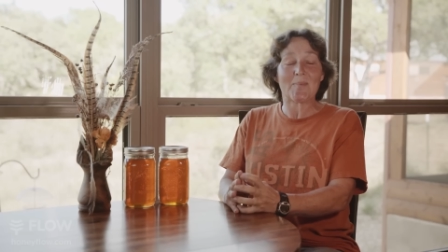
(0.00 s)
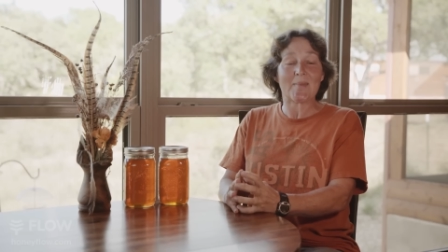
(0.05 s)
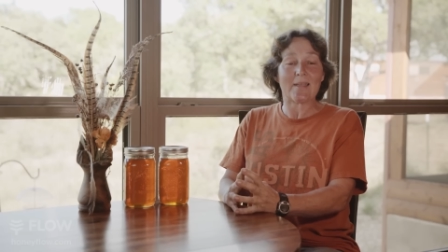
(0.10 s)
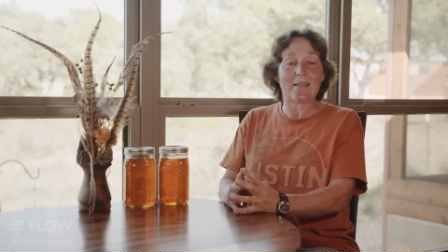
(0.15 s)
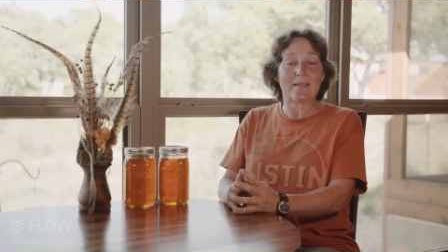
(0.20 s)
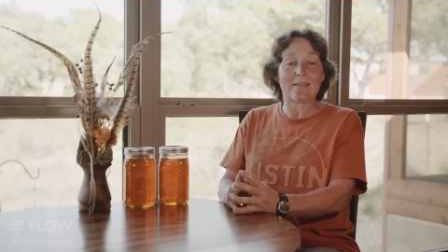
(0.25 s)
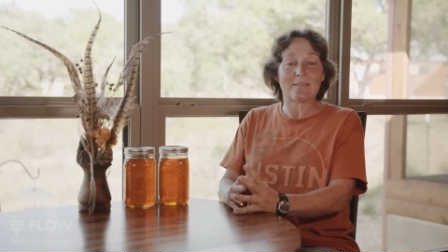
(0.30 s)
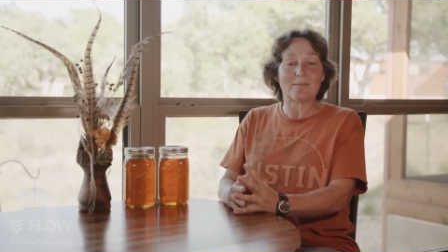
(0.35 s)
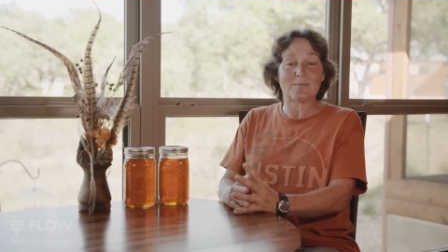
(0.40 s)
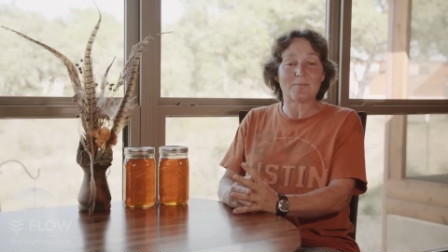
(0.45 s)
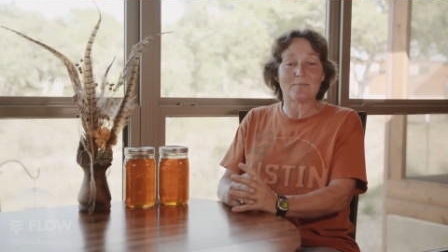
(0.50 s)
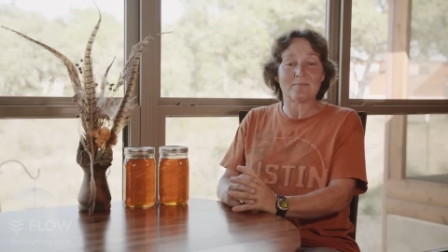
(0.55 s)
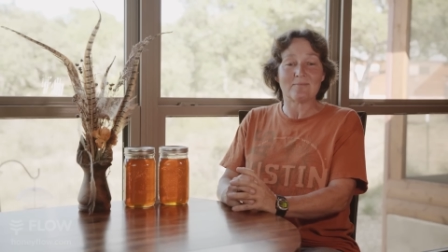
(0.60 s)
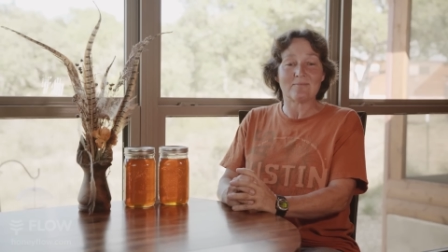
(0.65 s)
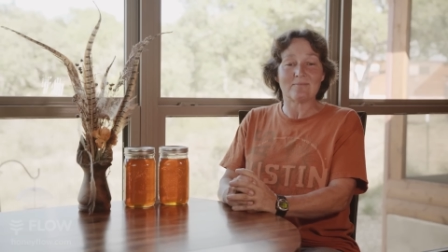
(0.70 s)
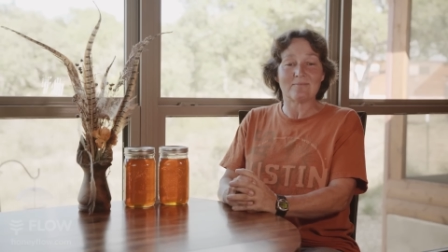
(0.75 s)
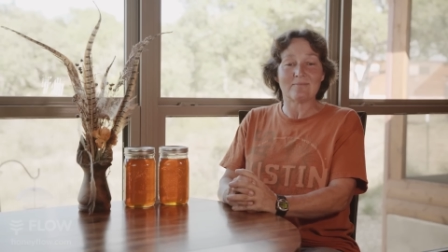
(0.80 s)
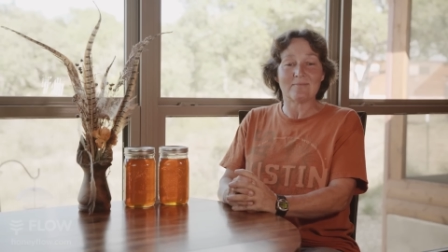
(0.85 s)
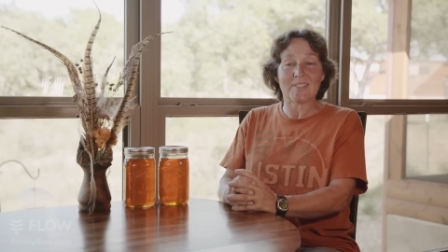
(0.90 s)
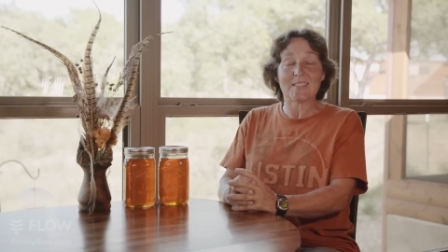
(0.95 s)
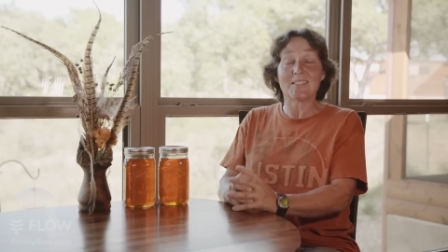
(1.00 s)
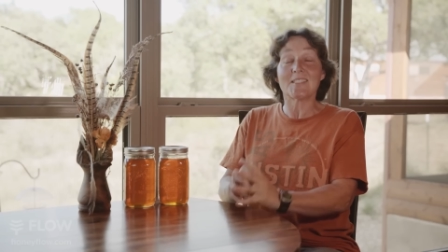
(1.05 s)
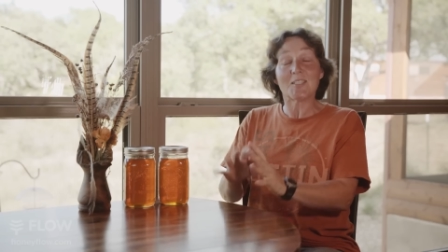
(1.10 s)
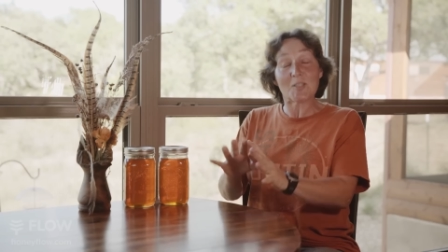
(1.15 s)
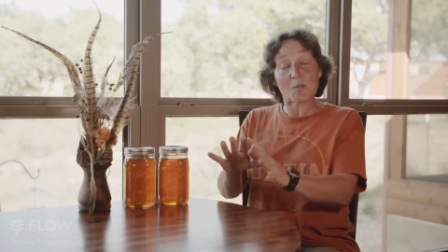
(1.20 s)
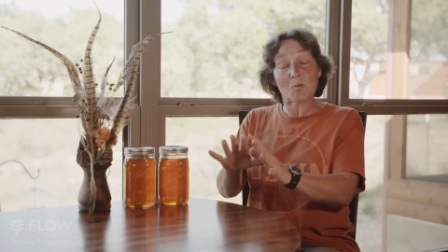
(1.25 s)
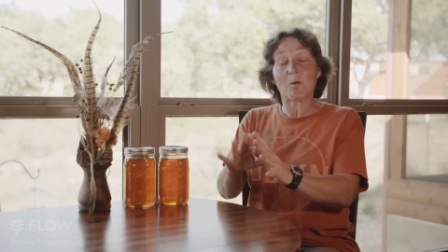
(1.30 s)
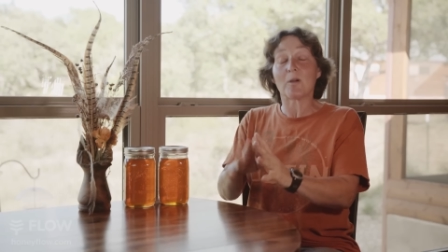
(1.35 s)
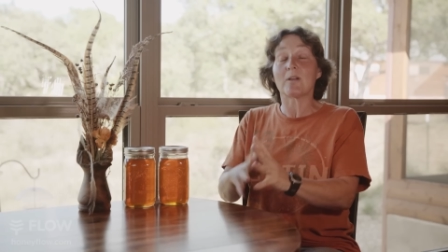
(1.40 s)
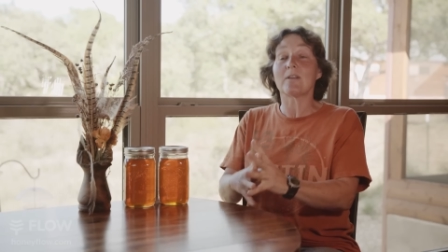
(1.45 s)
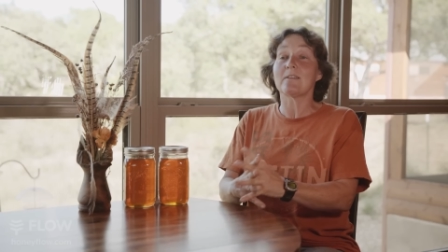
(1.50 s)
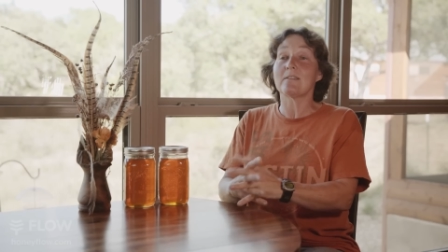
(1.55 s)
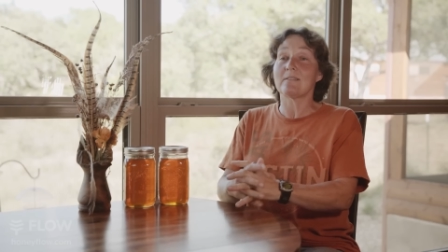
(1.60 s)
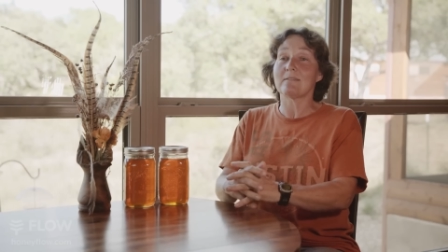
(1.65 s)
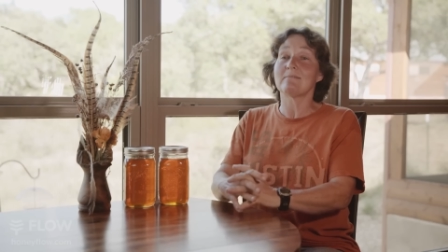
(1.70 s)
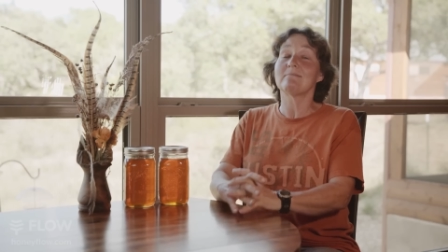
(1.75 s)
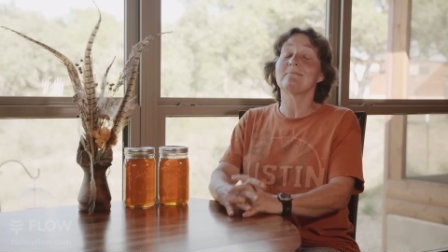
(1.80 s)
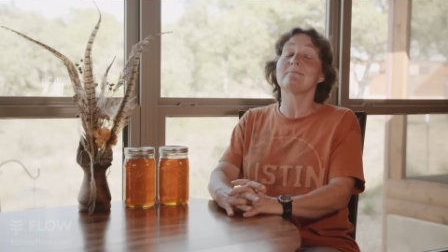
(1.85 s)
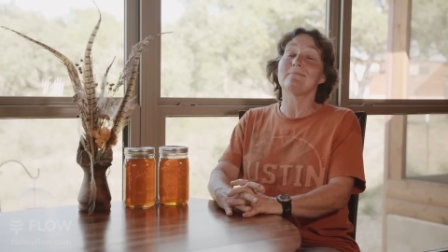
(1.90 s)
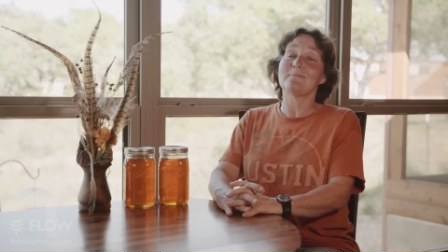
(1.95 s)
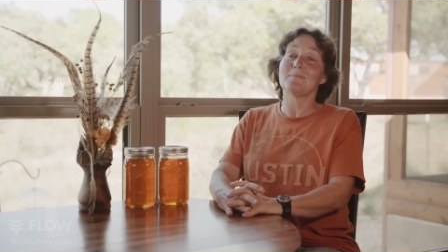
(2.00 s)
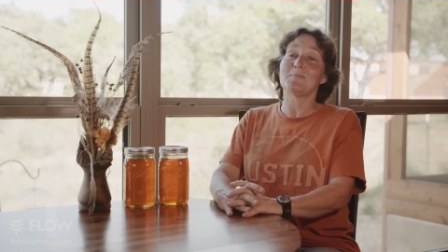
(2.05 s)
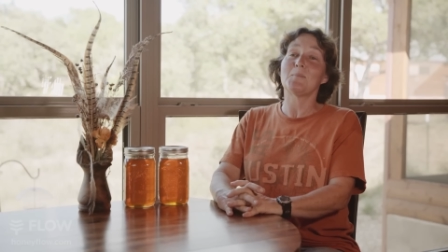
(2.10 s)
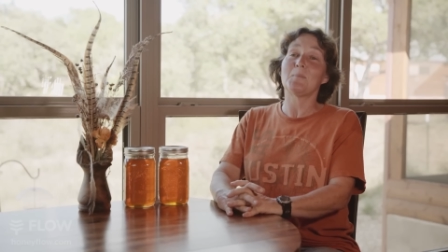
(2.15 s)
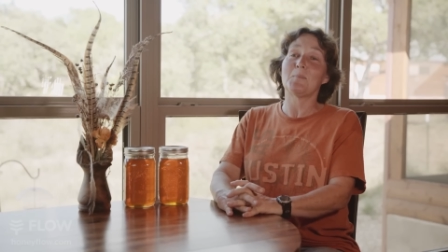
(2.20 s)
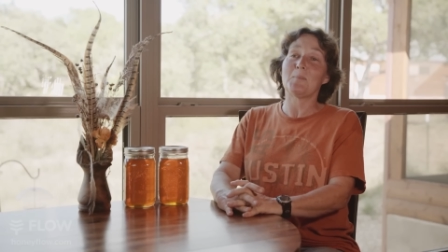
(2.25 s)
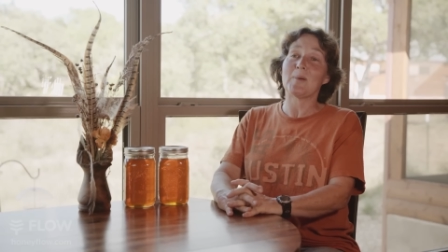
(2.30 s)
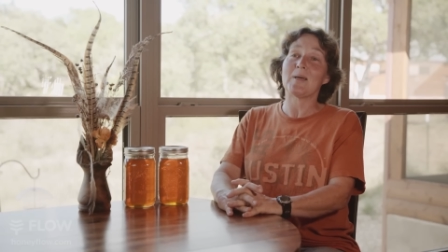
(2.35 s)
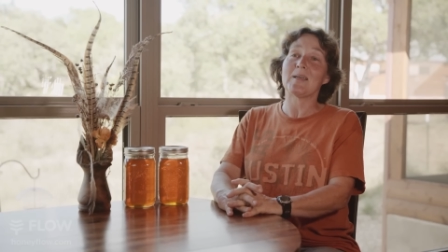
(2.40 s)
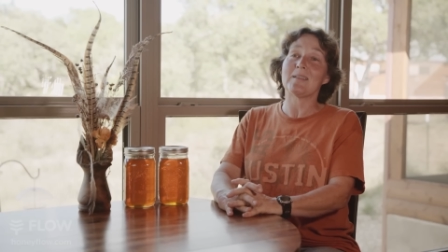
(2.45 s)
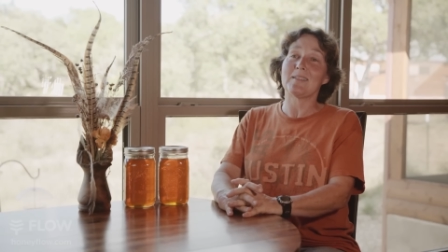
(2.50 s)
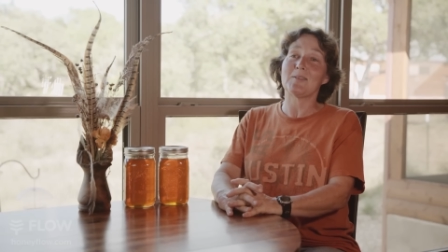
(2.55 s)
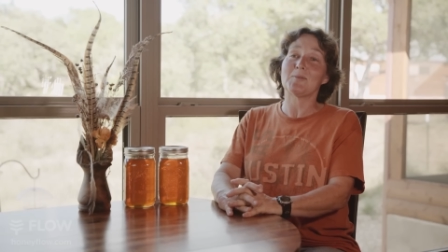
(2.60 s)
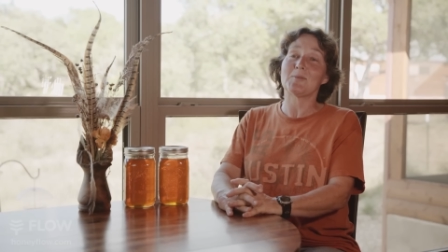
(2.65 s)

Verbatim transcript: uh, it still worked, but